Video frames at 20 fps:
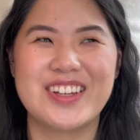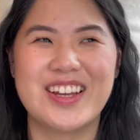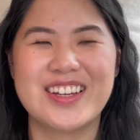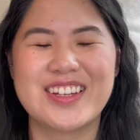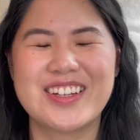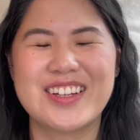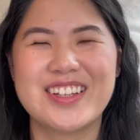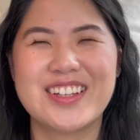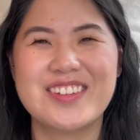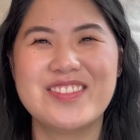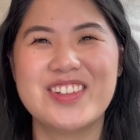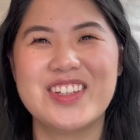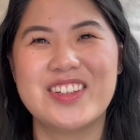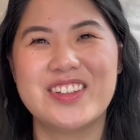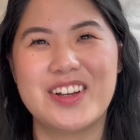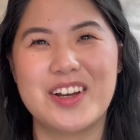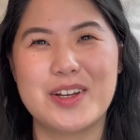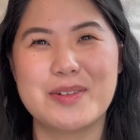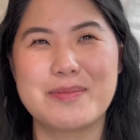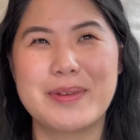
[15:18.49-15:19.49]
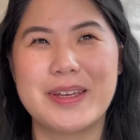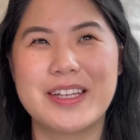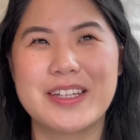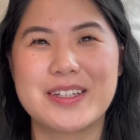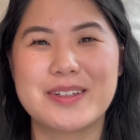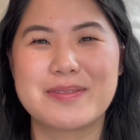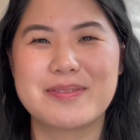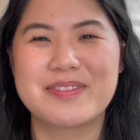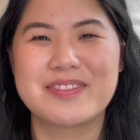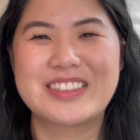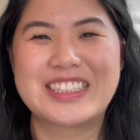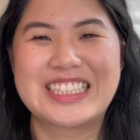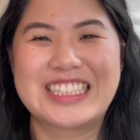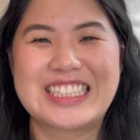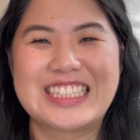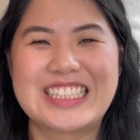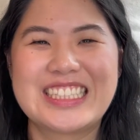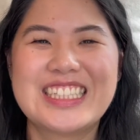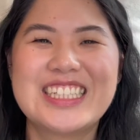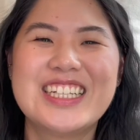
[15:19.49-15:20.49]
I kind of have a lot of makeup.
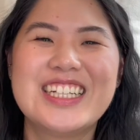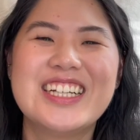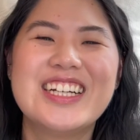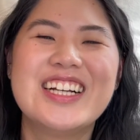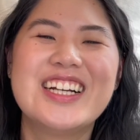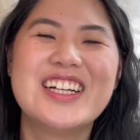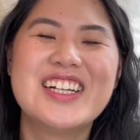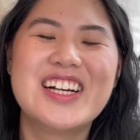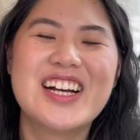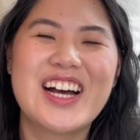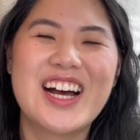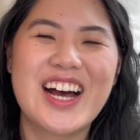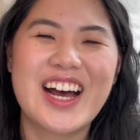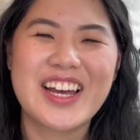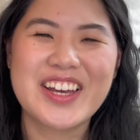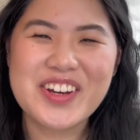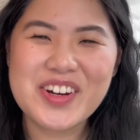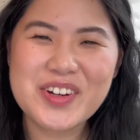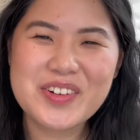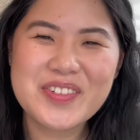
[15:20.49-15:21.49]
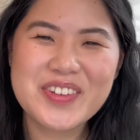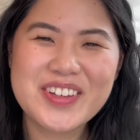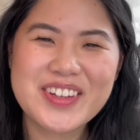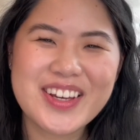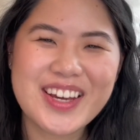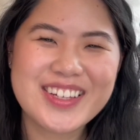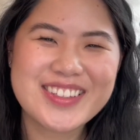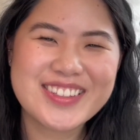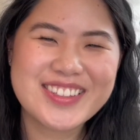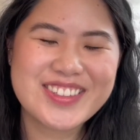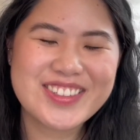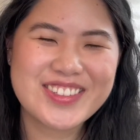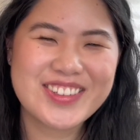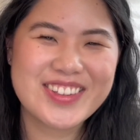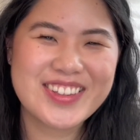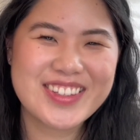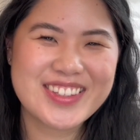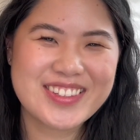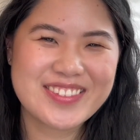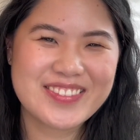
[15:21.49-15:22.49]
I hope you guys
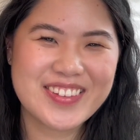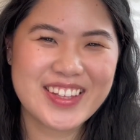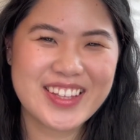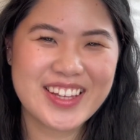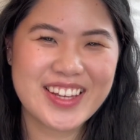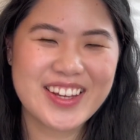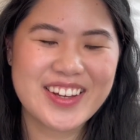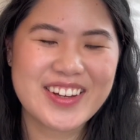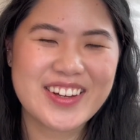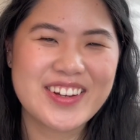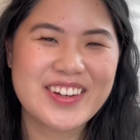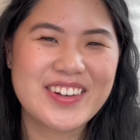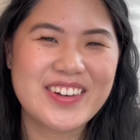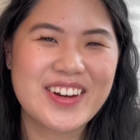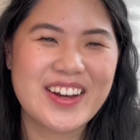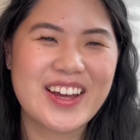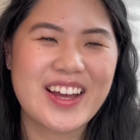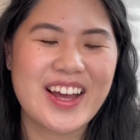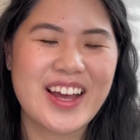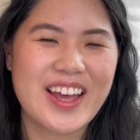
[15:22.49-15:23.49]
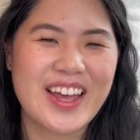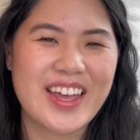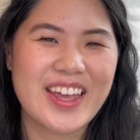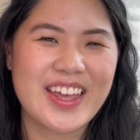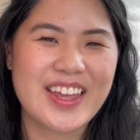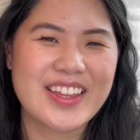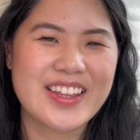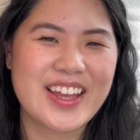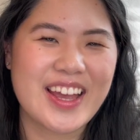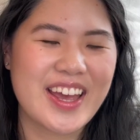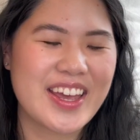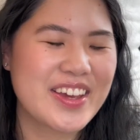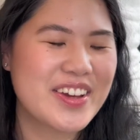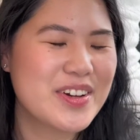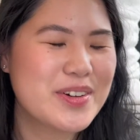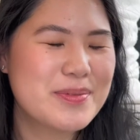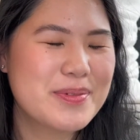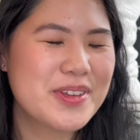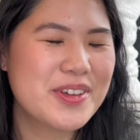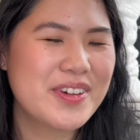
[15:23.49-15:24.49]
enjoyed this video and I
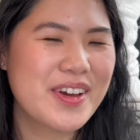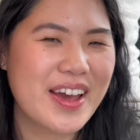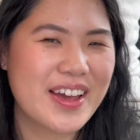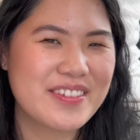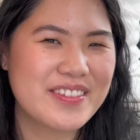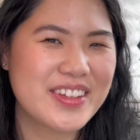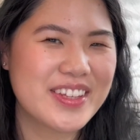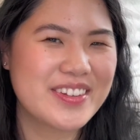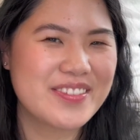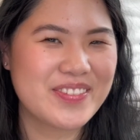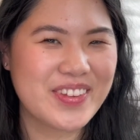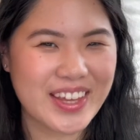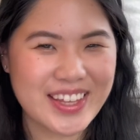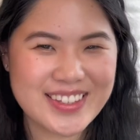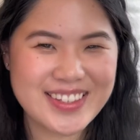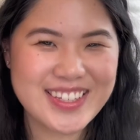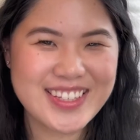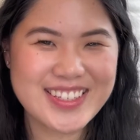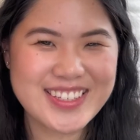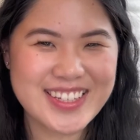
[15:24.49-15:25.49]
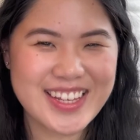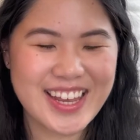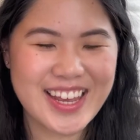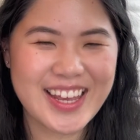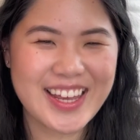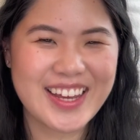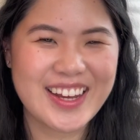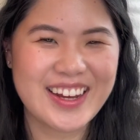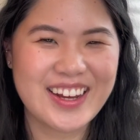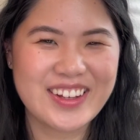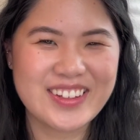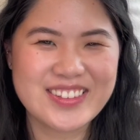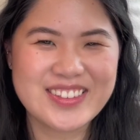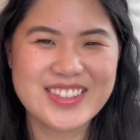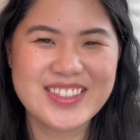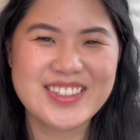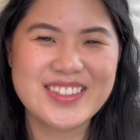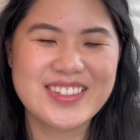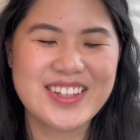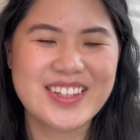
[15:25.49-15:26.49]
hope you have an amazing day. I'll
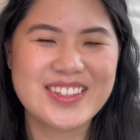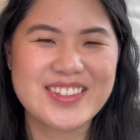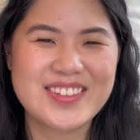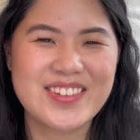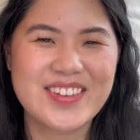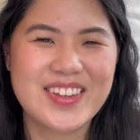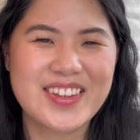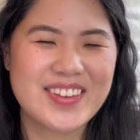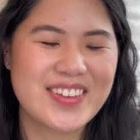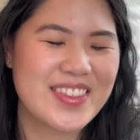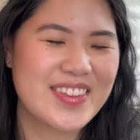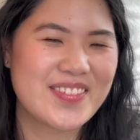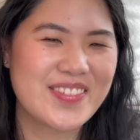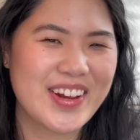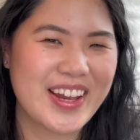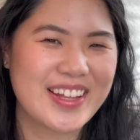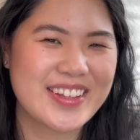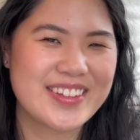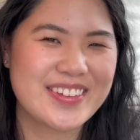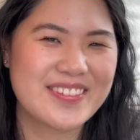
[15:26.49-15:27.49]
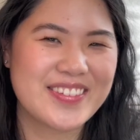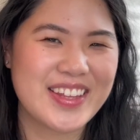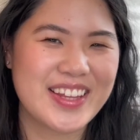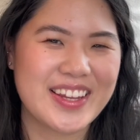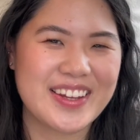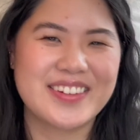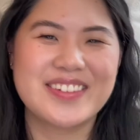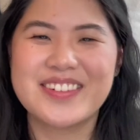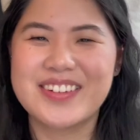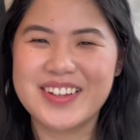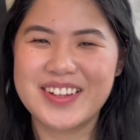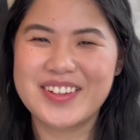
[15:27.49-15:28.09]
see you next week with a brand new video.